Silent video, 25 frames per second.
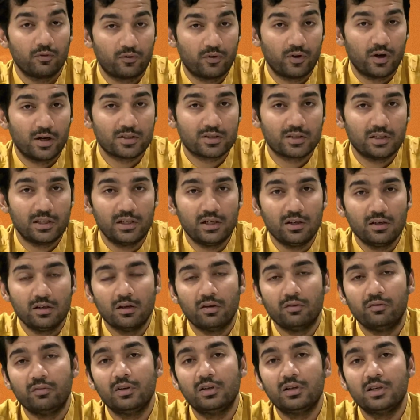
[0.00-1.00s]
Firstly,
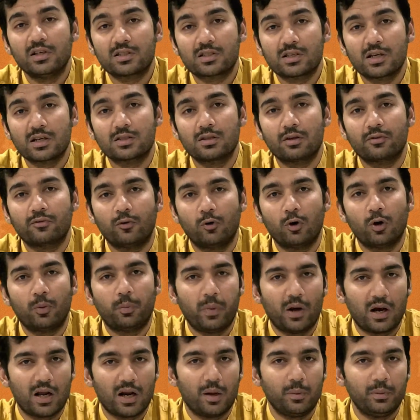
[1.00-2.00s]
we will discuss the 4
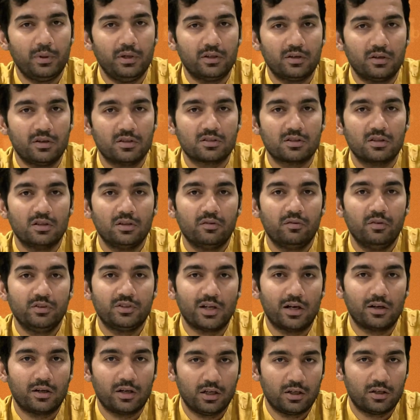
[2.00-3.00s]
parameters
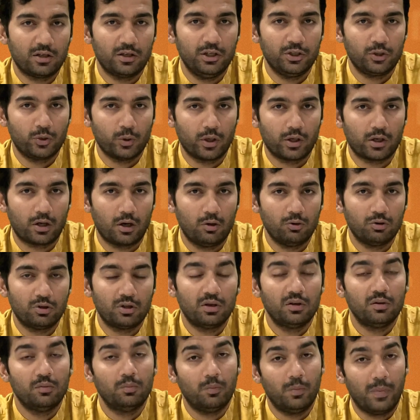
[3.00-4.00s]
which are taken into
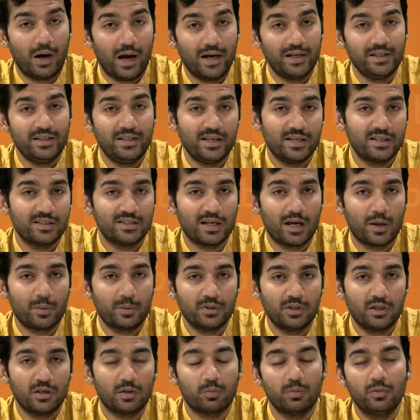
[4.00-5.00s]
account by the
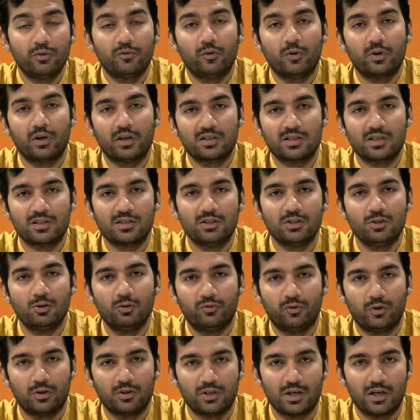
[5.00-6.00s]
examiner before assessing
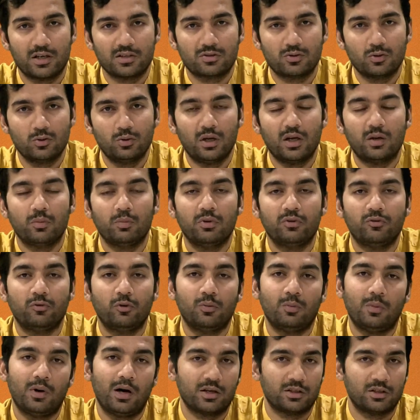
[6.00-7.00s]
you for task 2 and
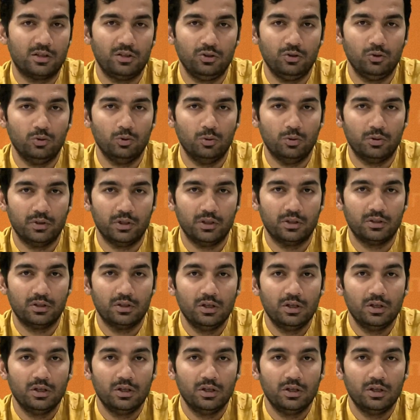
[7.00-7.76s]
before marking you over it.